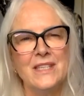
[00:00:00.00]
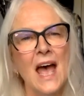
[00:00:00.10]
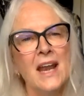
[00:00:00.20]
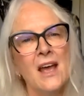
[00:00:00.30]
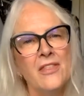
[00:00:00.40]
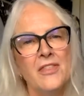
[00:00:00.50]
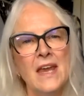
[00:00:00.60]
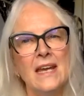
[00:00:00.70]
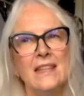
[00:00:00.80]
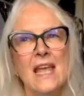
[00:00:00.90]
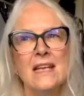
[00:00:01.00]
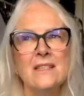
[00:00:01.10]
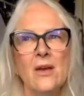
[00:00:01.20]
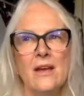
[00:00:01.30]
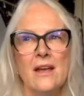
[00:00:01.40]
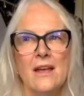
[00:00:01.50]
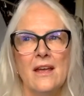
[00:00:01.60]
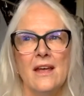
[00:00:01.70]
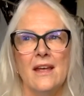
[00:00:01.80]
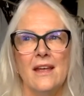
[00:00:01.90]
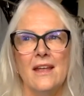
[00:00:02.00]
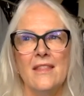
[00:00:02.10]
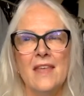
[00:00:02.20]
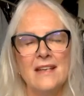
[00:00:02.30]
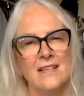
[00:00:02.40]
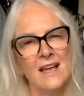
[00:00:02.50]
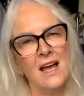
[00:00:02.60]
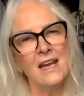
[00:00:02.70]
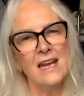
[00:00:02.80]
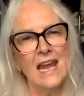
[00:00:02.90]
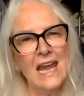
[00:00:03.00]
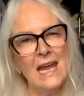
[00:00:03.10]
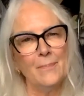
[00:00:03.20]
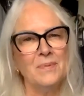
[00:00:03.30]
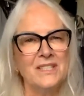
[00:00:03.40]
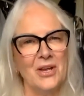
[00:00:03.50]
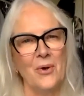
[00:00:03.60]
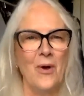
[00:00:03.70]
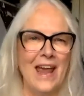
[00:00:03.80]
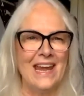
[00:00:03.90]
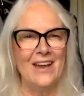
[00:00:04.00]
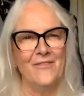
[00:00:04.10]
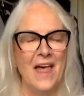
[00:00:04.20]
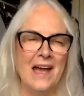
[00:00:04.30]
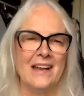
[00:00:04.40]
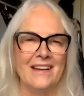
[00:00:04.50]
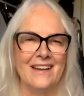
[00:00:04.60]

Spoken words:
And I think there's a kind of hipster way of that